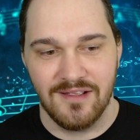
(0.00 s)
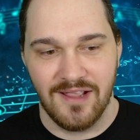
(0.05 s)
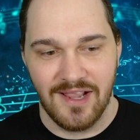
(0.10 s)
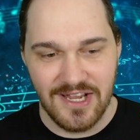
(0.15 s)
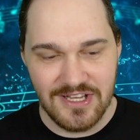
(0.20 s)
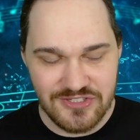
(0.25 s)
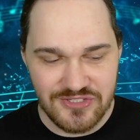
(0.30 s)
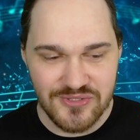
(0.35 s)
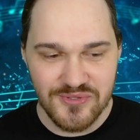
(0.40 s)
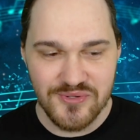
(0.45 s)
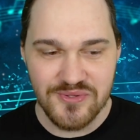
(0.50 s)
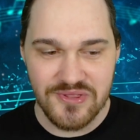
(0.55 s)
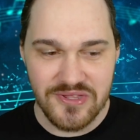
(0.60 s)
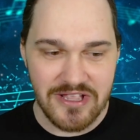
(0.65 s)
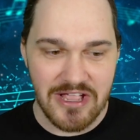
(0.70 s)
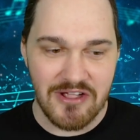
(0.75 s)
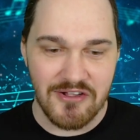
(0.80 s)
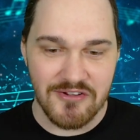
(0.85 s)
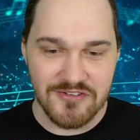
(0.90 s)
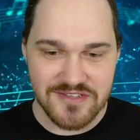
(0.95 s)
I do
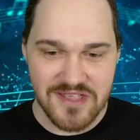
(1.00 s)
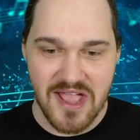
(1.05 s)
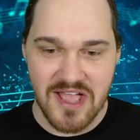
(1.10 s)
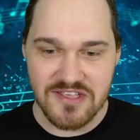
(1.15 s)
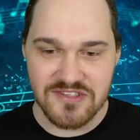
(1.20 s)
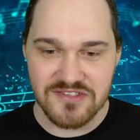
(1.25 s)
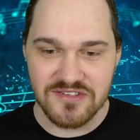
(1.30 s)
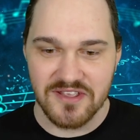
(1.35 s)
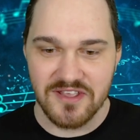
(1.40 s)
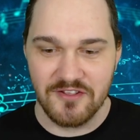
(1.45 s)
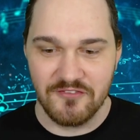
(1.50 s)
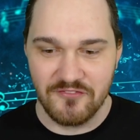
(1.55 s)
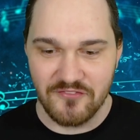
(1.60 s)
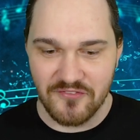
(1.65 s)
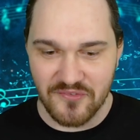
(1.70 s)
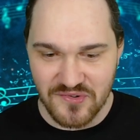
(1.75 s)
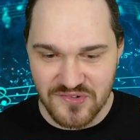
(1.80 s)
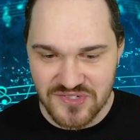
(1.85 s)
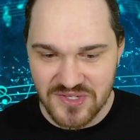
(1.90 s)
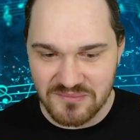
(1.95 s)
think I was asking
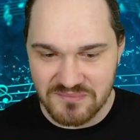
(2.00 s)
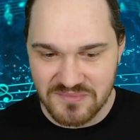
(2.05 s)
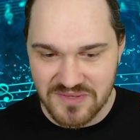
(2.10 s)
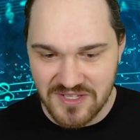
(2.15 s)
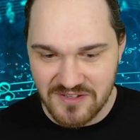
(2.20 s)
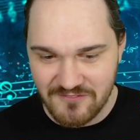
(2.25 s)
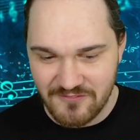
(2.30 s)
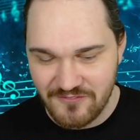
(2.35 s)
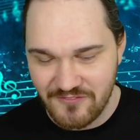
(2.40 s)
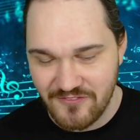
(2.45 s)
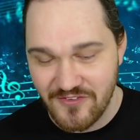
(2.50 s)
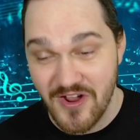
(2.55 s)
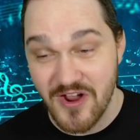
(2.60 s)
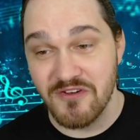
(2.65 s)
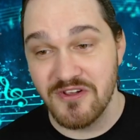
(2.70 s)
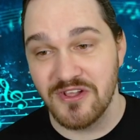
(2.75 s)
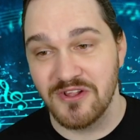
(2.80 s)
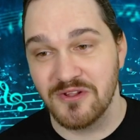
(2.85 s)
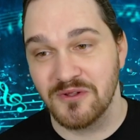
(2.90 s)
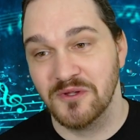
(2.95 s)
for something
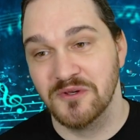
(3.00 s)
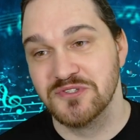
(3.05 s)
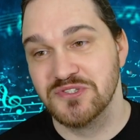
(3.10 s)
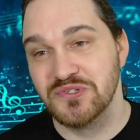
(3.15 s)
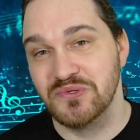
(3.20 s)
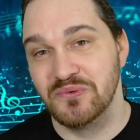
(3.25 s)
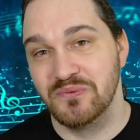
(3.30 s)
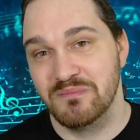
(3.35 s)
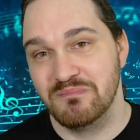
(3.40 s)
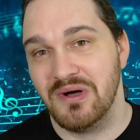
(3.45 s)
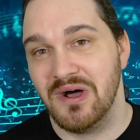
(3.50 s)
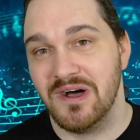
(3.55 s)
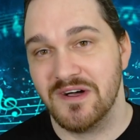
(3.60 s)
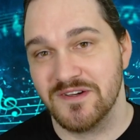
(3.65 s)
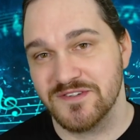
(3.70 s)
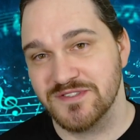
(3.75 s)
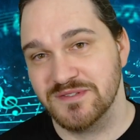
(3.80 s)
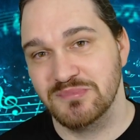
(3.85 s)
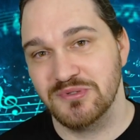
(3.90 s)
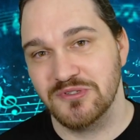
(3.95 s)
very close to
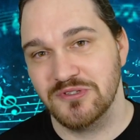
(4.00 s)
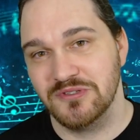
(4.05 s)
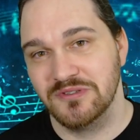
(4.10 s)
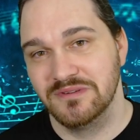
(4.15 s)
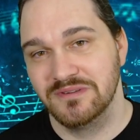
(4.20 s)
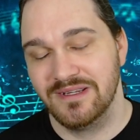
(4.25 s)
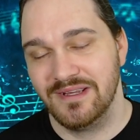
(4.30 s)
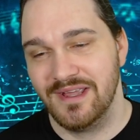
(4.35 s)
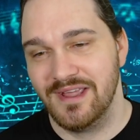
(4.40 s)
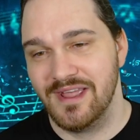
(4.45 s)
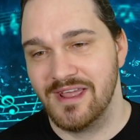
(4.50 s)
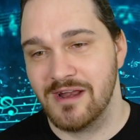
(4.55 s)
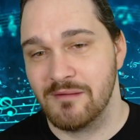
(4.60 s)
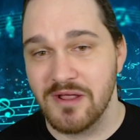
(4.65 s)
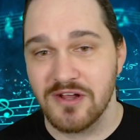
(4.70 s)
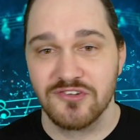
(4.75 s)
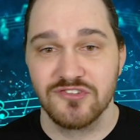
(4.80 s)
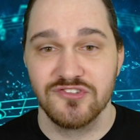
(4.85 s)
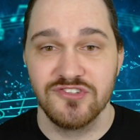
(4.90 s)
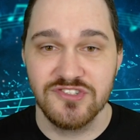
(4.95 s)
impossible. And I'm
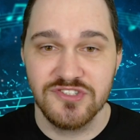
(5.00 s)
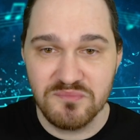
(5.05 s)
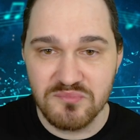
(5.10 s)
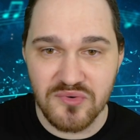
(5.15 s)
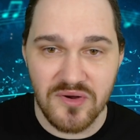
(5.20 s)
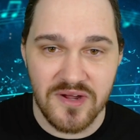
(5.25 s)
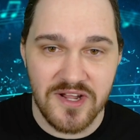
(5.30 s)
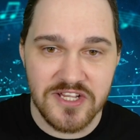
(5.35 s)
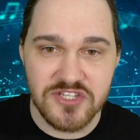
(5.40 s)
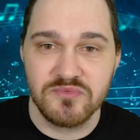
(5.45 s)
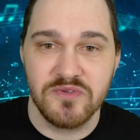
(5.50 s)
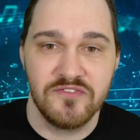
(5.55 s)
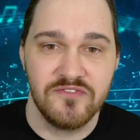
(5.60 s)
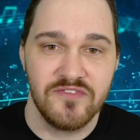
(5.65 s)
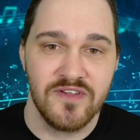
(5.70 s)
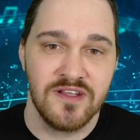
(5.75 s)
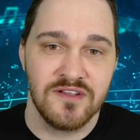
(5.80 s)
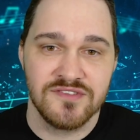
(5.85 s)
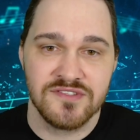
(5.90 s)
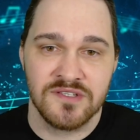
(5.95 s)
actually surprised we
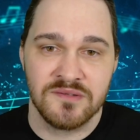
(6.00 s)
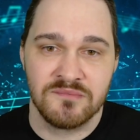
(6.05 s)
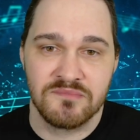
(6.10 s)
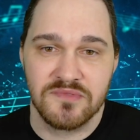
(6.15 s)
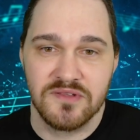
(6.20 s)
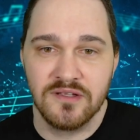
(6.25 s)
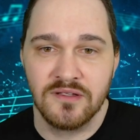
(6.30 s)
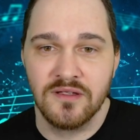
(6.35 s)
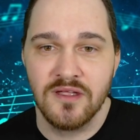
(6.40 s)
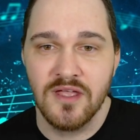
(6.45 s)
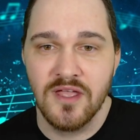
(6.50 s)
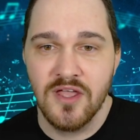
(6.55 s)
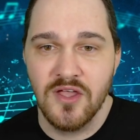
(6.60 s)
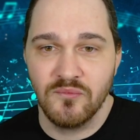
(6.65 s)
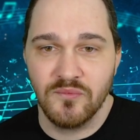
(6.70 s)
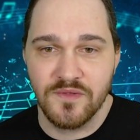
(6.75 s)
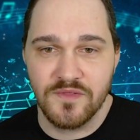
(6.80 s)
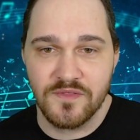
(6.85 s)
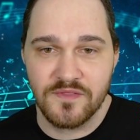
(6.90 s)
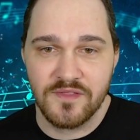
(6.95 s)
found something
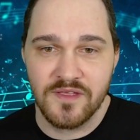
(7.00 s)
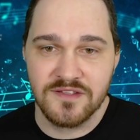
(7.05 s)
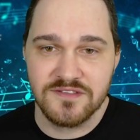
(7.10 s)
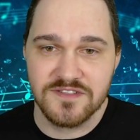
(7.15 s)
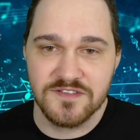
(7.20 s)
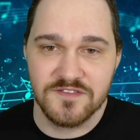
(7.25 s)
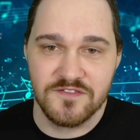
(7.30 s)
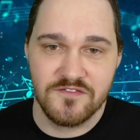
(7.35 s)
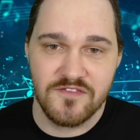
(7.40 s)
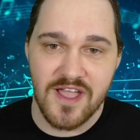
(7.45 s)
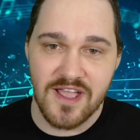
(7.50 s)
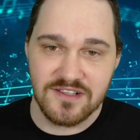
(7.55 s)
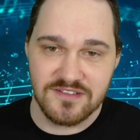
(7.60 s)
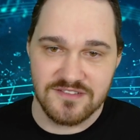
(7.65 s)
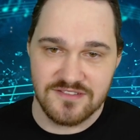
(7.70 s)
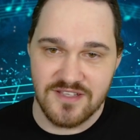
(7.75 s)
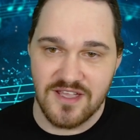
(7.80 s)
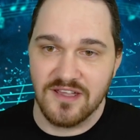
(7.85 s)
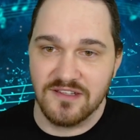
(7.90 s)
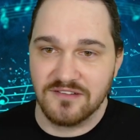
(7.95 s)
with
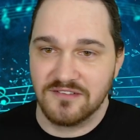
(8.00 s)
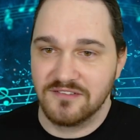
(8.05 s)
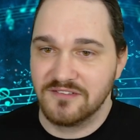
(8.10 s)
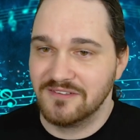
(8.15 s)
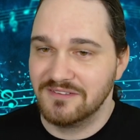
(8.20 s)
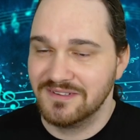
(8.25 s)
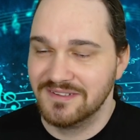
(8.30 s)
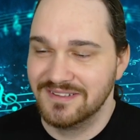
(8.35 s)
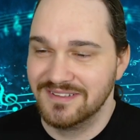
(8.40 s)
Thantifaxath.